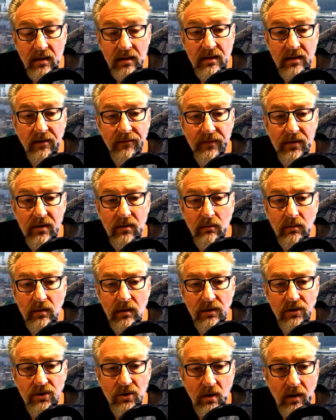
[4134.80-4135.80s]
difficult
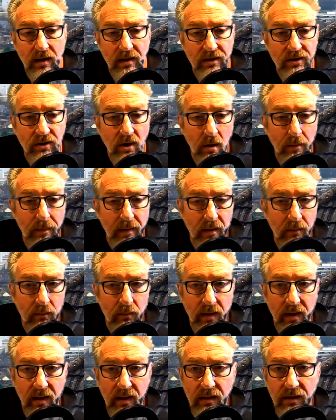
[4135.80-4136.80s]
and trying job, and
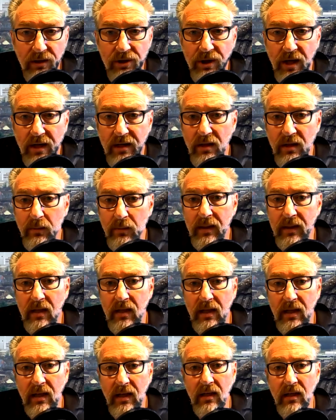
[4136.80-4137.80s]
we
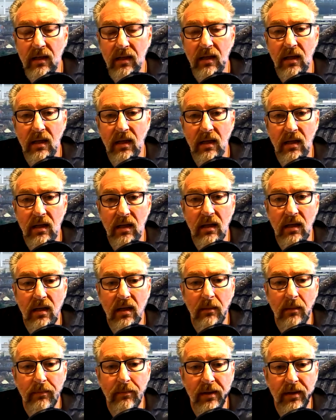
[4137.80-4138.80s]
genuinely
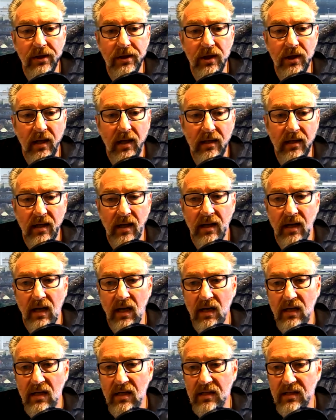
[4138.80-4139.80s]
appreciate and
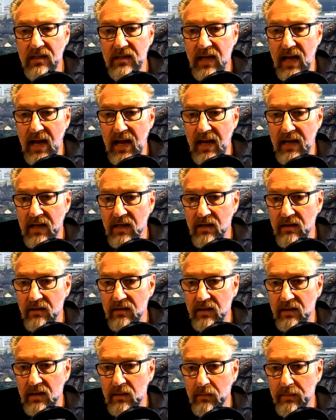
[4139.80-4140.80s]
understand the
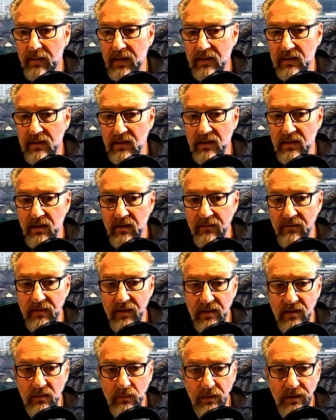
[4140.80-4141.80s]
complexity of
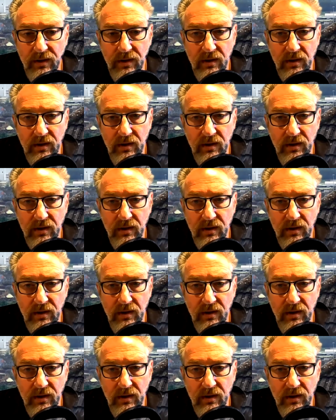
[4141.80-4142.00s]
this, which